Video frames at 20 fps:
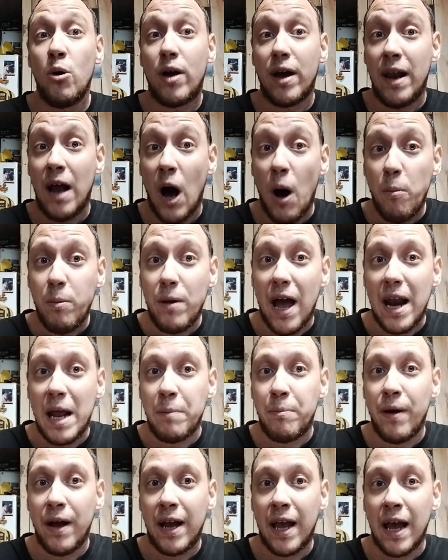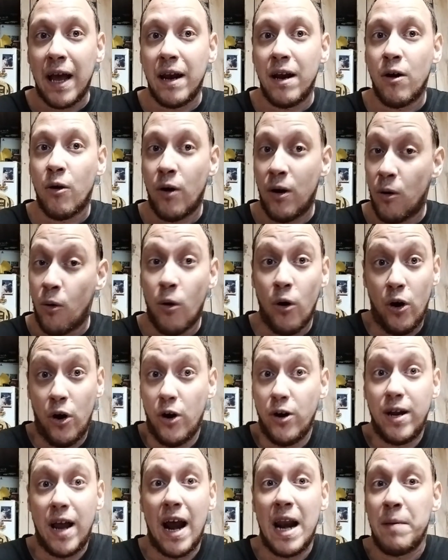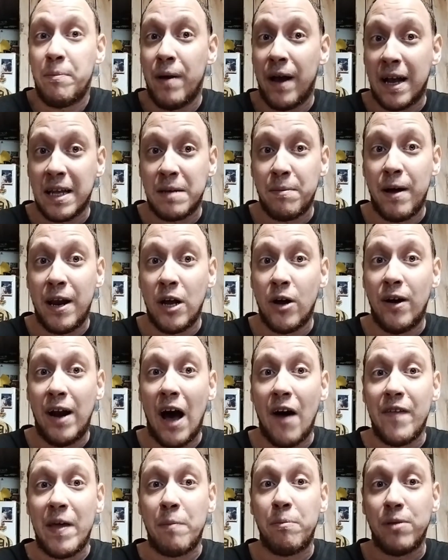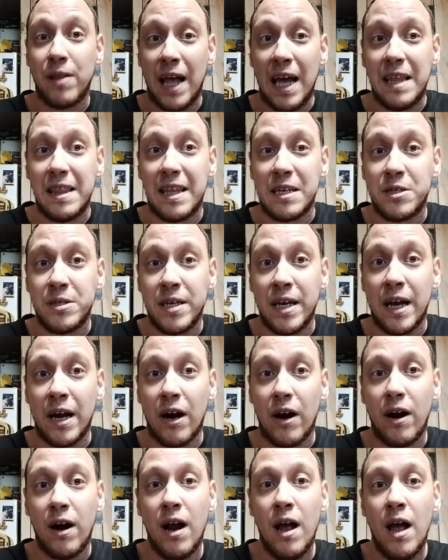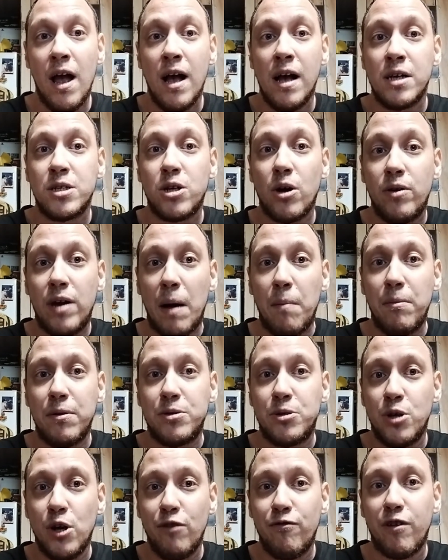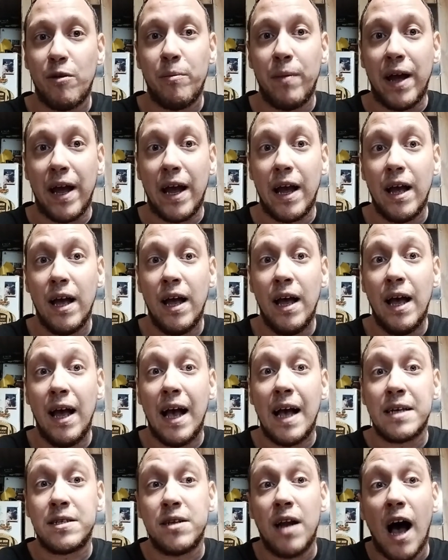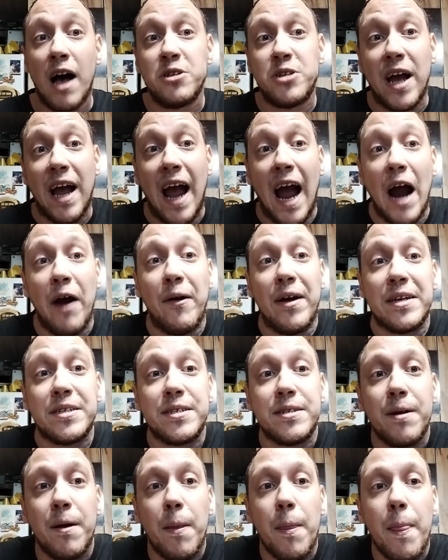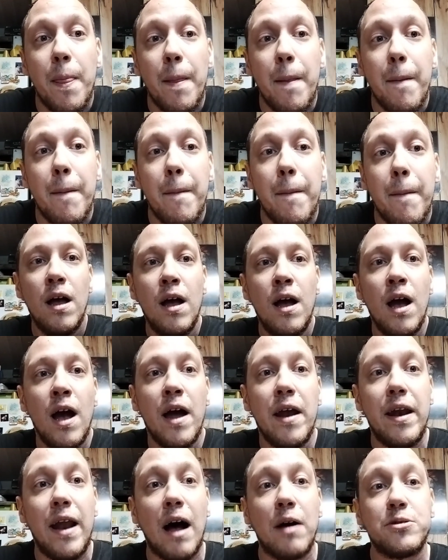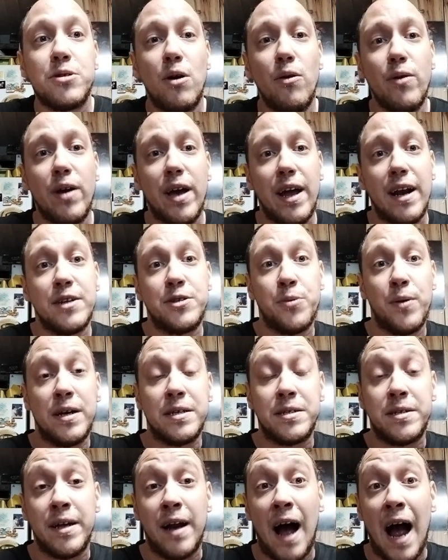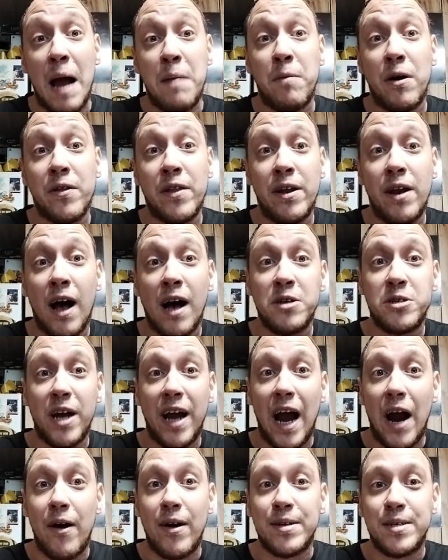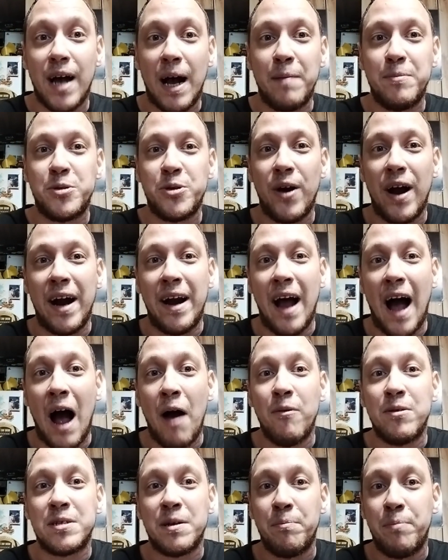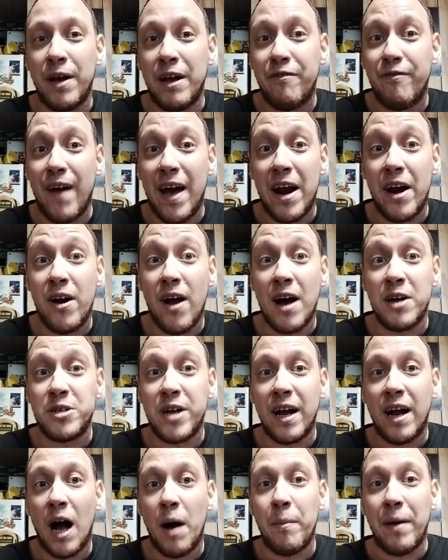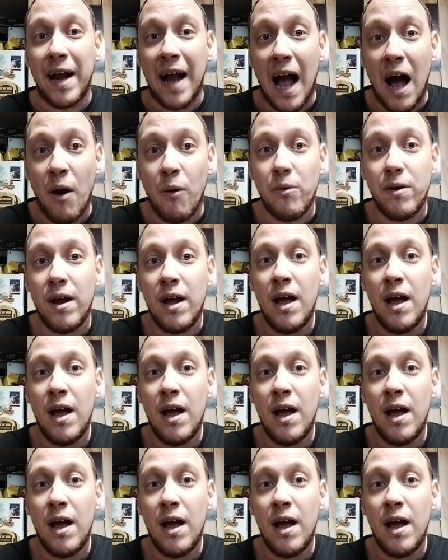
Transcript: can help Kenny Pickett or hurt Kenny Pickett depending on how they play this year. So number two for me is Najee Harris. Now, don't get it twisted. I am on the Najee Harris hype train. I was a big fan of Najee coming out